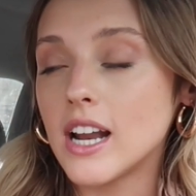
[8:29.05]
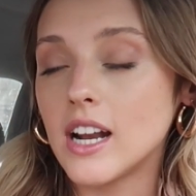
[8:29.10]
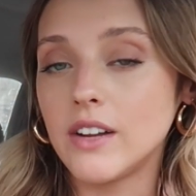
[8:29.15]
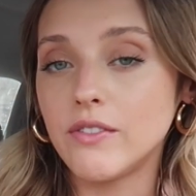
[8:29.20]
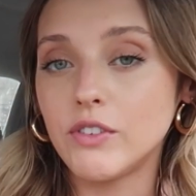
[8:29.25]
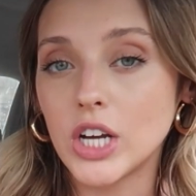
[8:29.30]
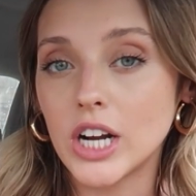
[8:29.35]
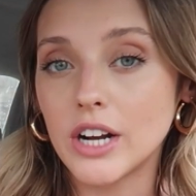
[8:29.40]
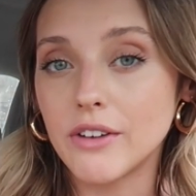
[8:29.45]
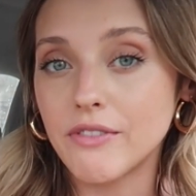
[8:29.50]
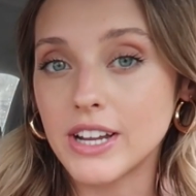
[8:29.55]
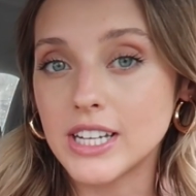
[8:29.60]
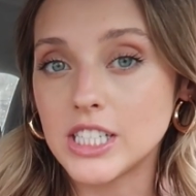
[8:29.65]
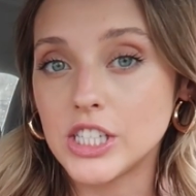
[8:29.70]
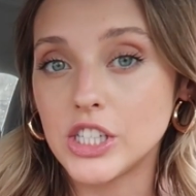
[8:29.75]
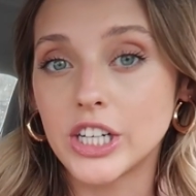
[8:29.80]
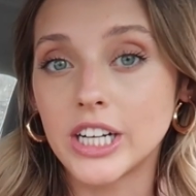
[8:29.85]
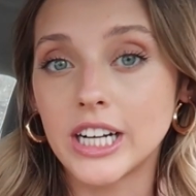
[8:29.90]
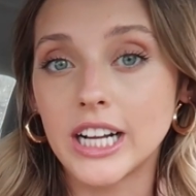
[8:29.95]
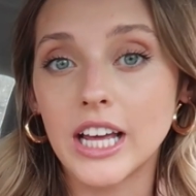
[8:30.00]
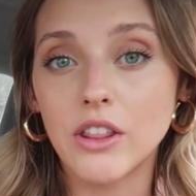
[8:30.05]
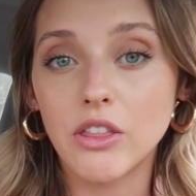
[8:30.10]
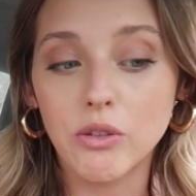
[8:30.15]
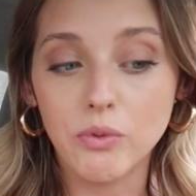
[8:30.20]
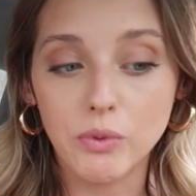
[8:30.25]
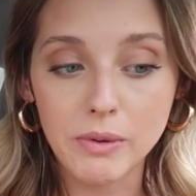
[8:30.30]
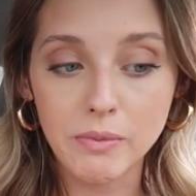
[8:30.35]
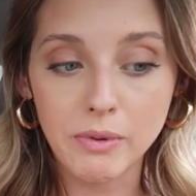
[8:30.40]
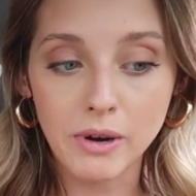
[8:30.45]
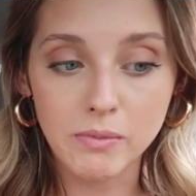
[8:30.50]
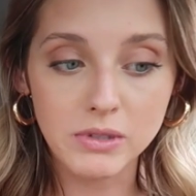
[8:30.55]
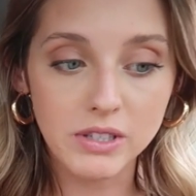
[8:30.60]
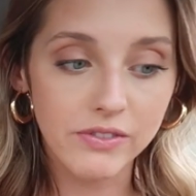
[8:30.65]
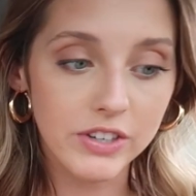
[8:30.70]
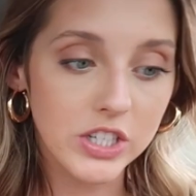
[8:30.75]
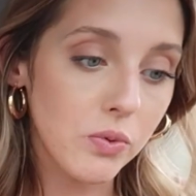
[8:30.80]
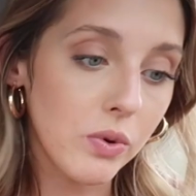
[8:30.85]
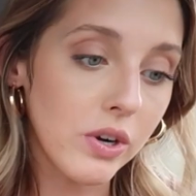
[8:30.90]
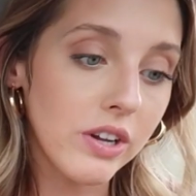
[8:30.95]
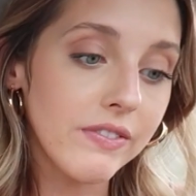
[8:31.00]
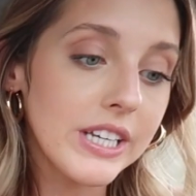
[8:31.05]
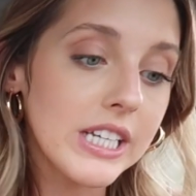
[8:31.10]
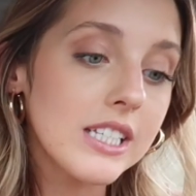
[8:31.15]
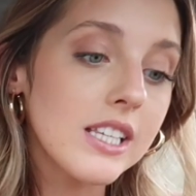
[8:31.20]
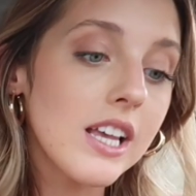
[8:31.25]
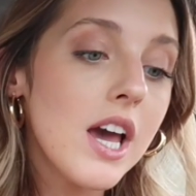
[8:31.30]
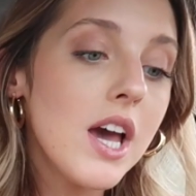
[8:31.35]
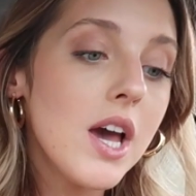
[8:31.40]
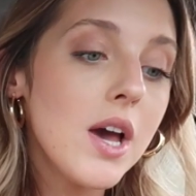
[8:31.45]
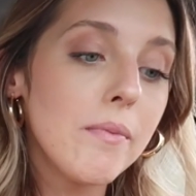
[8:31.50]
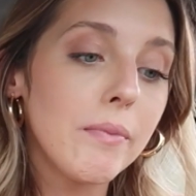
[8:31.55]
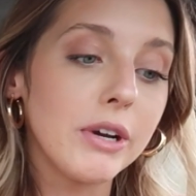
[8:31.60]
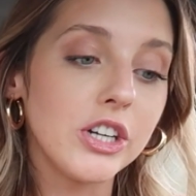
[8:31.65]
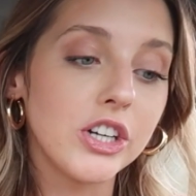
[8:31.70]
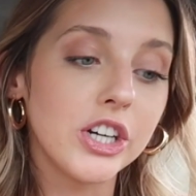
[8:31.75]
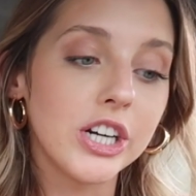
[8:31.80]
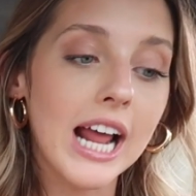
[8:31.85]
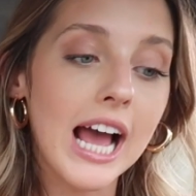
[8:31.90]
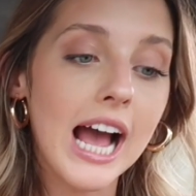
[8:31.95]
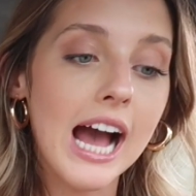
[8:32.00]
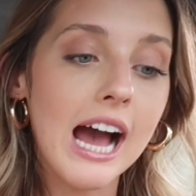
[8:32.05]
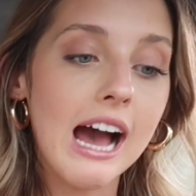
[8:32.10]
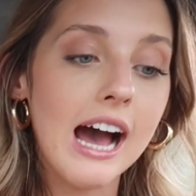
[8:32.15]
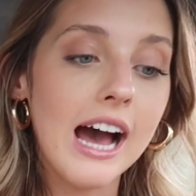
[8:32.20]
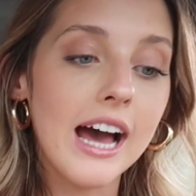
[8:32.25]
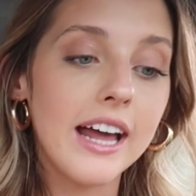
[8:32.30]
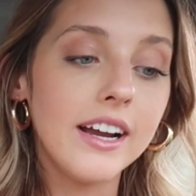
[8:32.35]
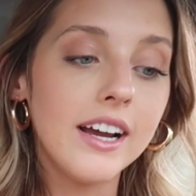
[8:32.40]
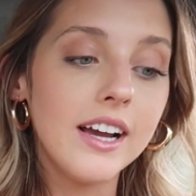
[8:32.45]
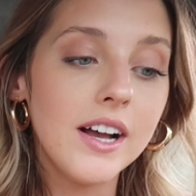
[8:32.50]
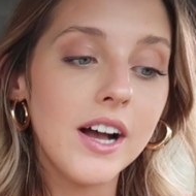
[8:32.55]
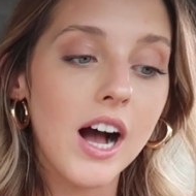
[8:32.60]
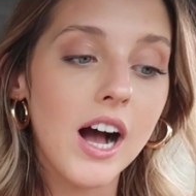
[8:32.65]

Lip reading: And if you get a venti, you're gonna get three pumps of each one of these. But you're gonna add